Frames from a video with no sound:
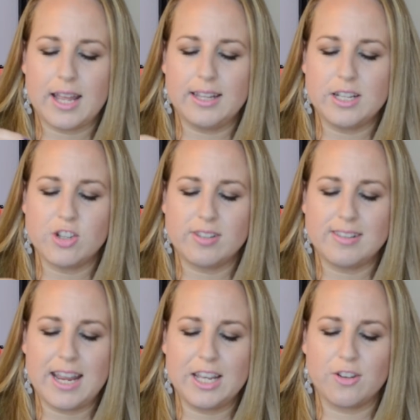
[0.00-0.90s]
and then just
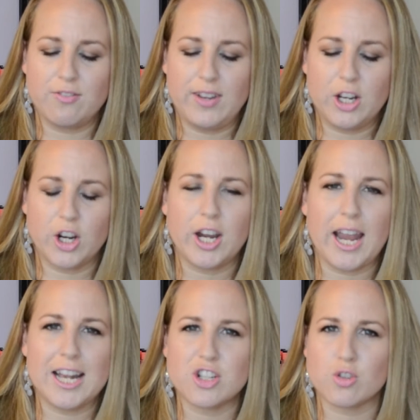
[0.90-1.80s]
take your finger
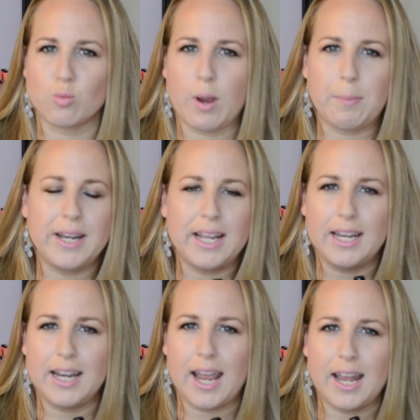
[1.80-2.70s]
and just rub it
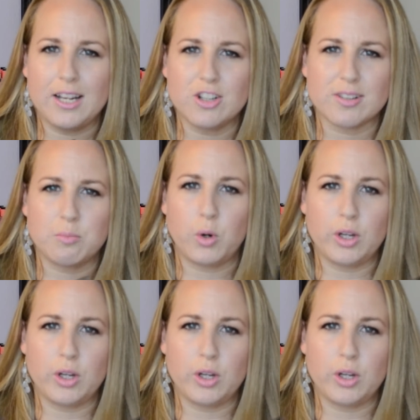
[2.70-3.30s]
in and just